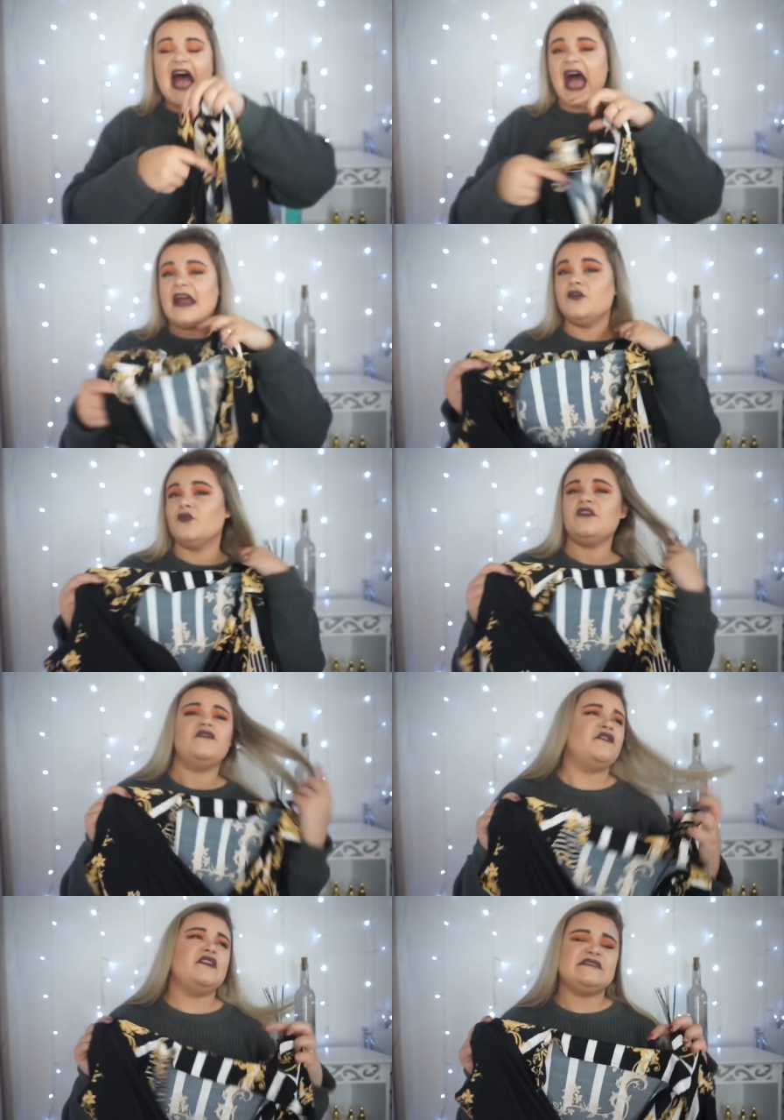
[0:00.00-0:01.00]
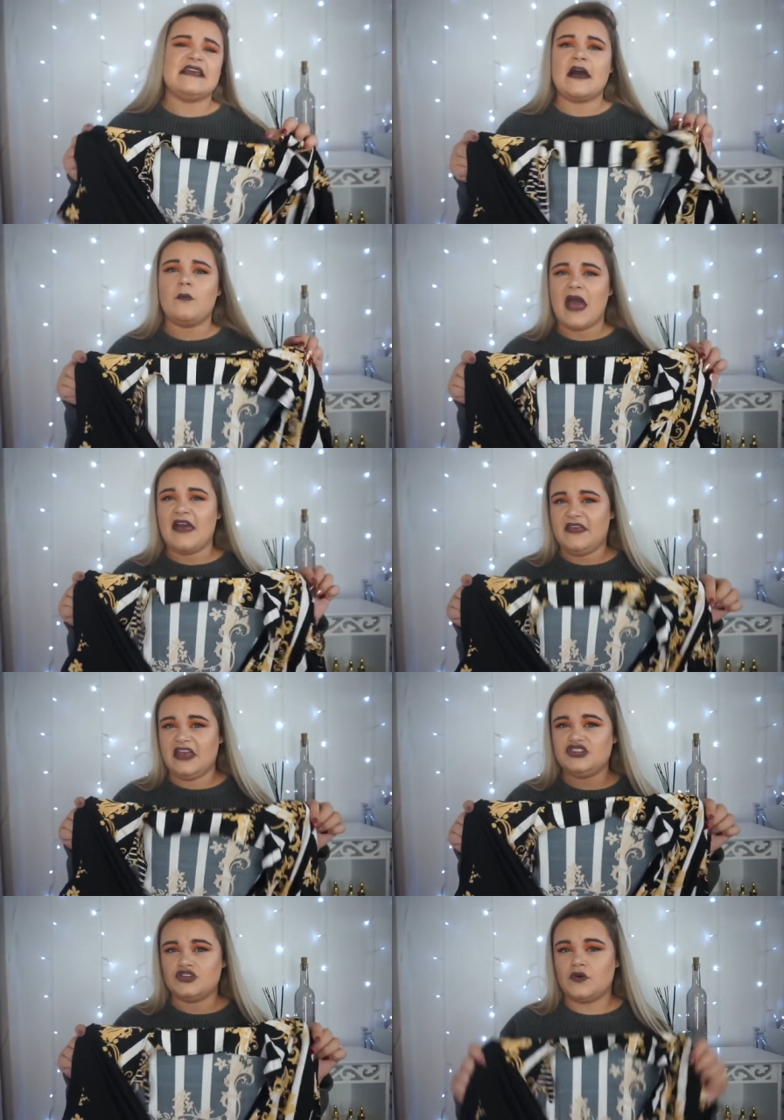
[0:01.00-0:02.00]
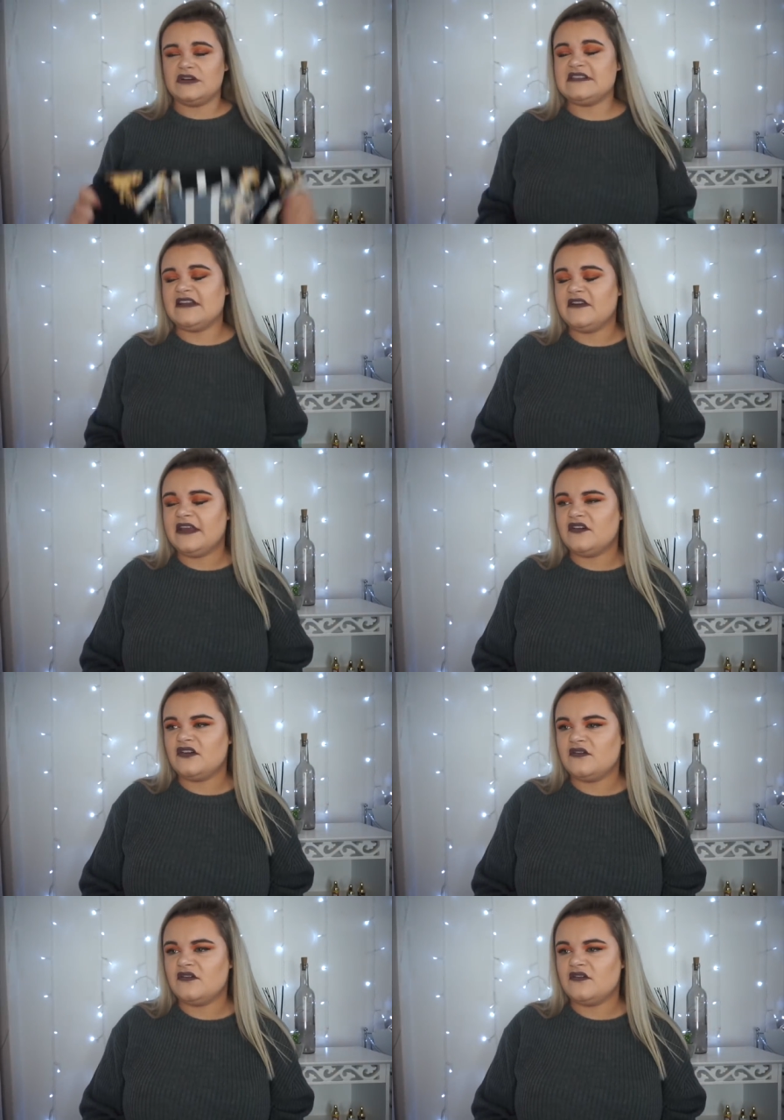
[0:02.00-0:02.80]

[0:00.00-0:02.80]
I know the first thing I wear this, Sean is literally gonna